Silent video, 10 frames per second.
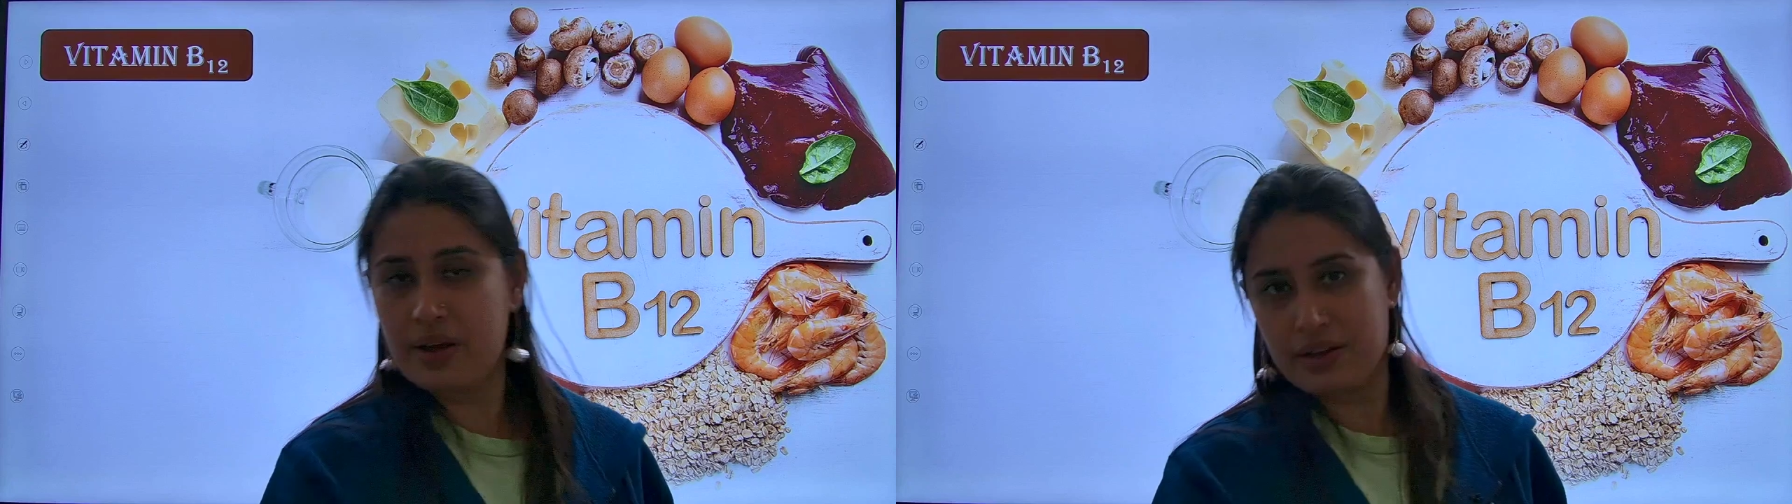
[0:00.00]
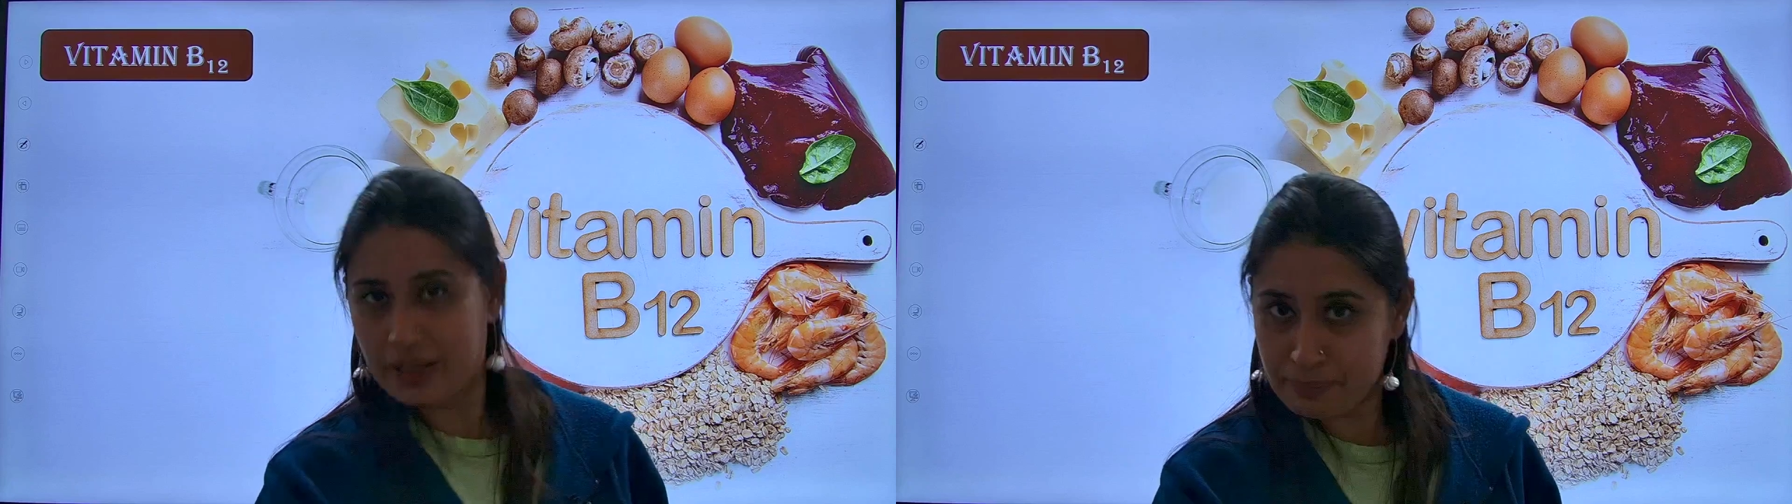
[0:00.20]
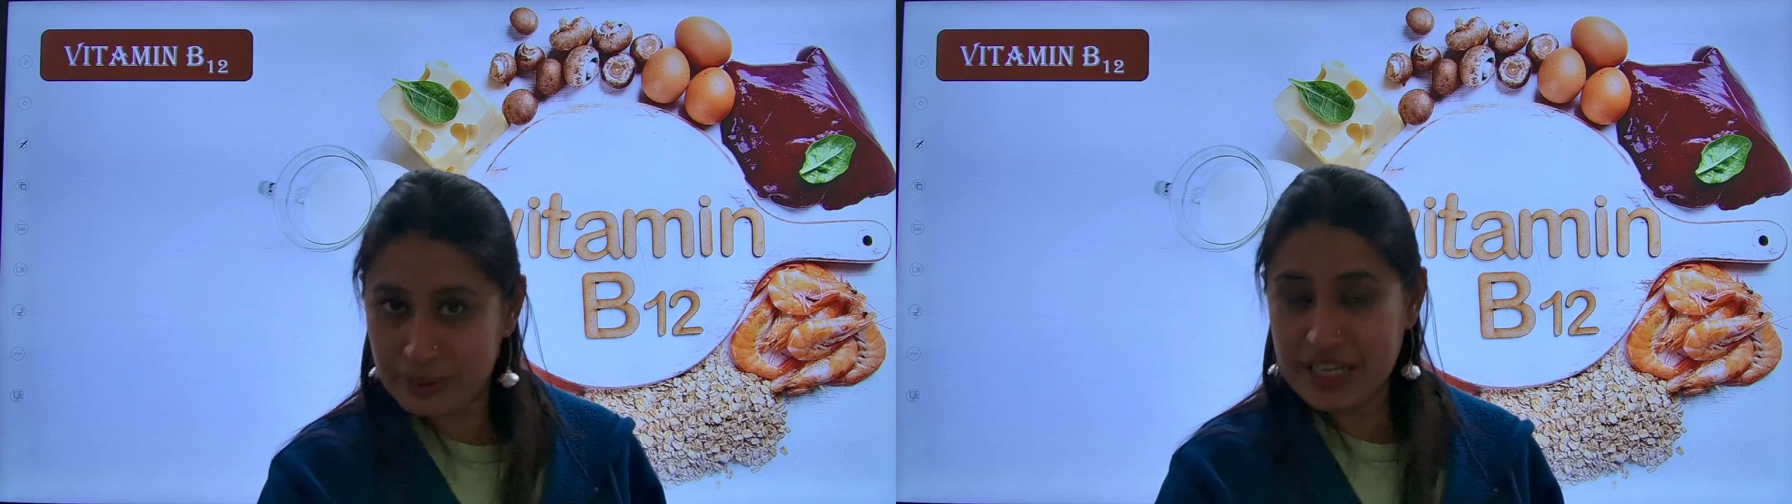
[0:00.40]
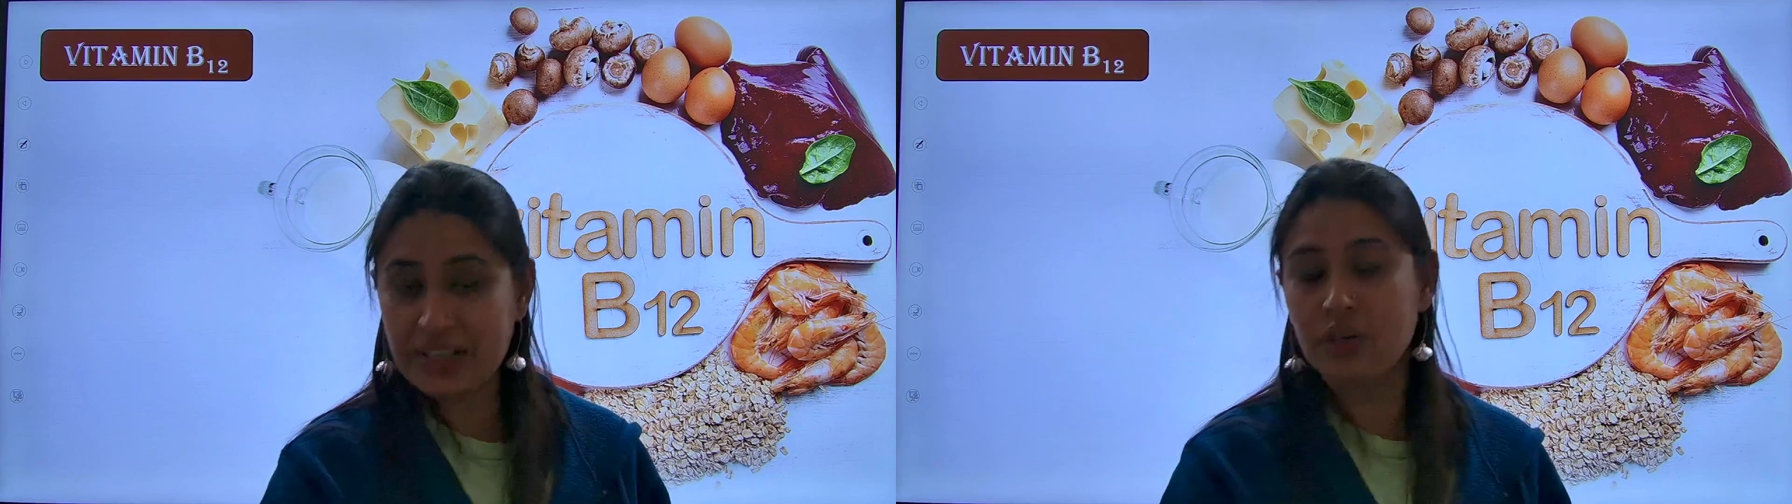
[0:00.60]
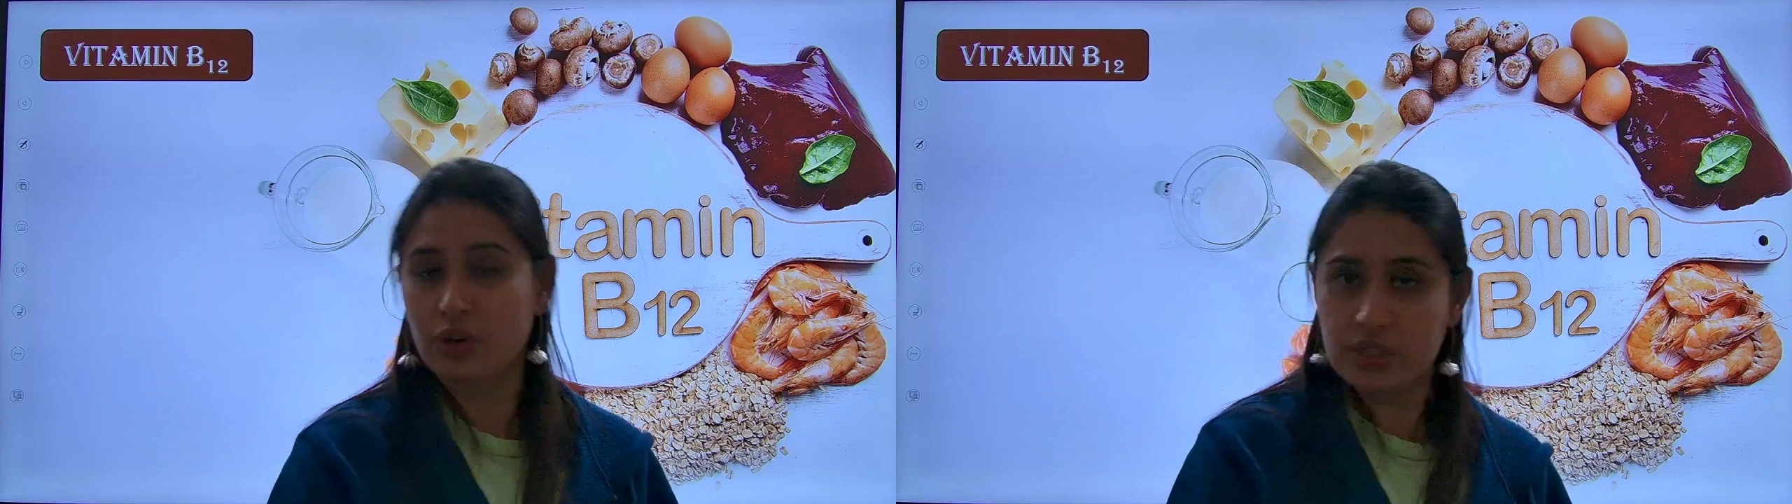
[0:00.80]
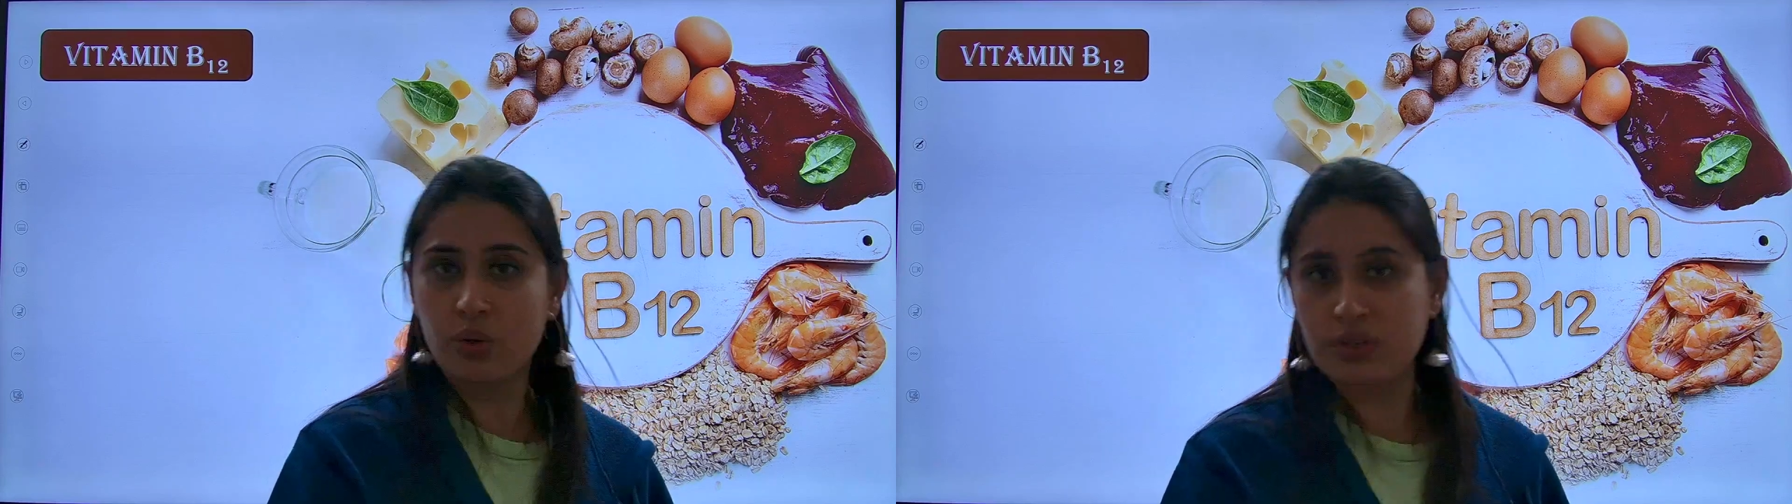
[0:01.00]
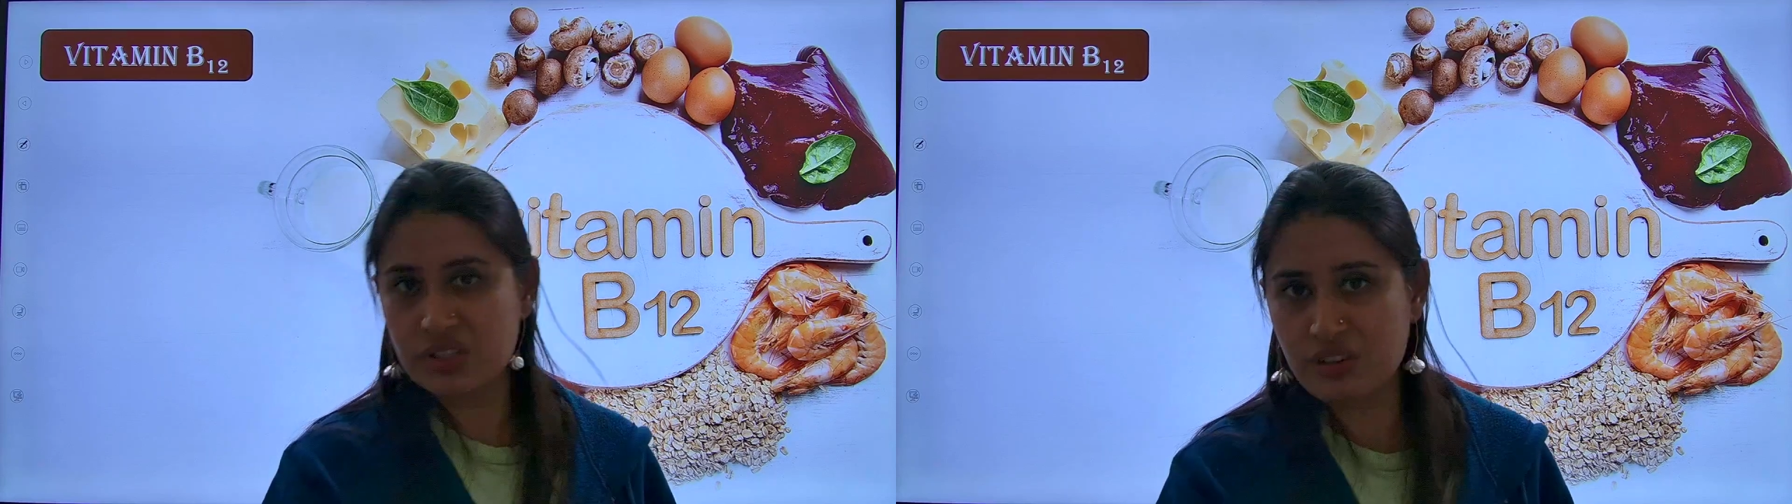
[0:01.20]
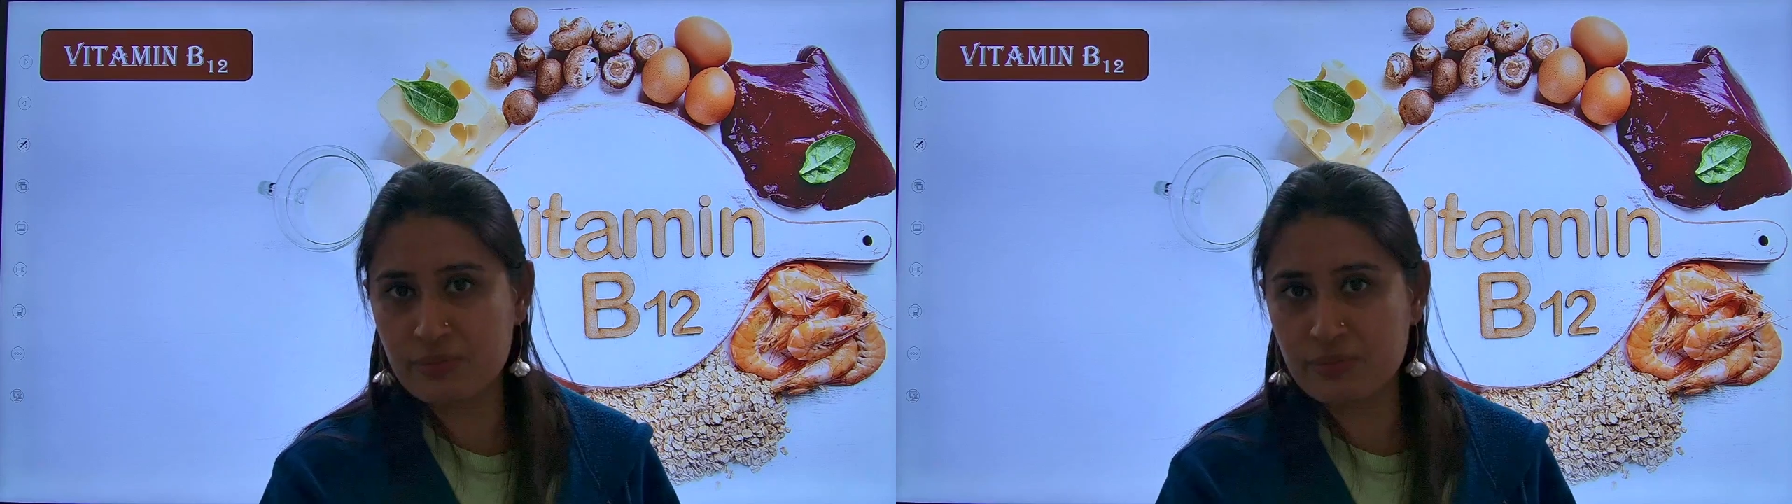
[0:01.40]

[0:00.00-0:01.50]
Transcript: Complete good sources of